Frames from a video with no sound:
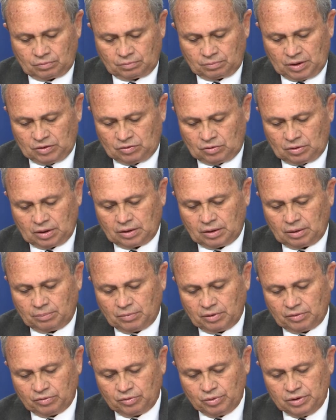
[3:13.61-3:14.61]
based on a
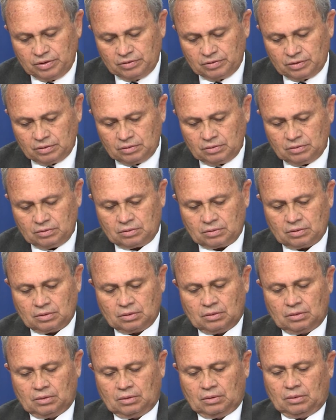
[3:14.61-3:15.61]
number of reasons,
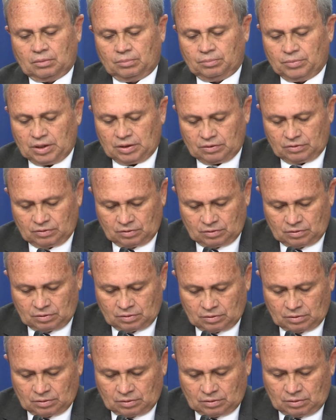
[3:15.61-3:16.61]
based
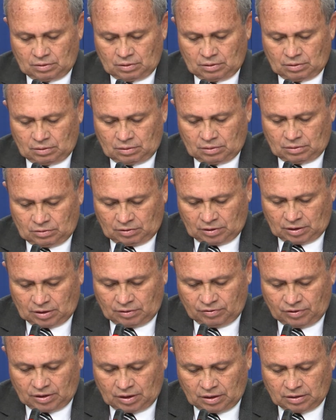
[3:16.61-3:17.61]

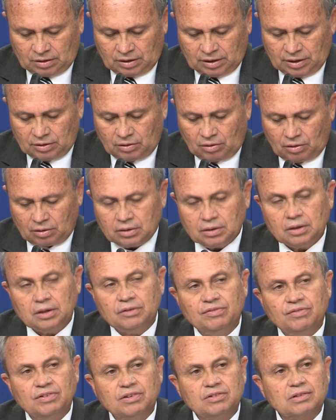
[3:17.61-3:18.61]
significantly on the
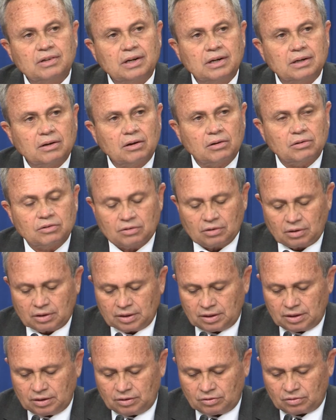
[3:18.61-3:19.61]
fiscal
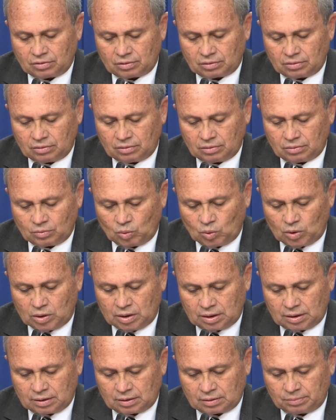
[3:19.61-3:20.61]
consolidation
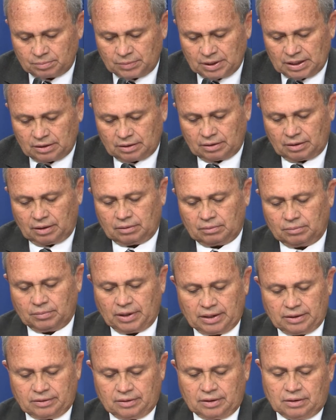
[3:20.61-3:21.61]
work being done
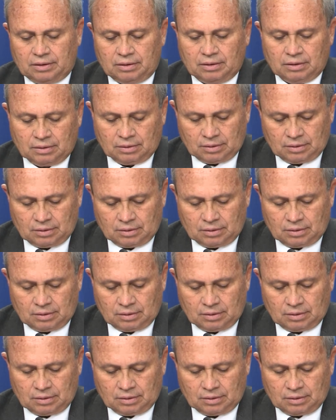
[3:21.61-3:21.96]
by the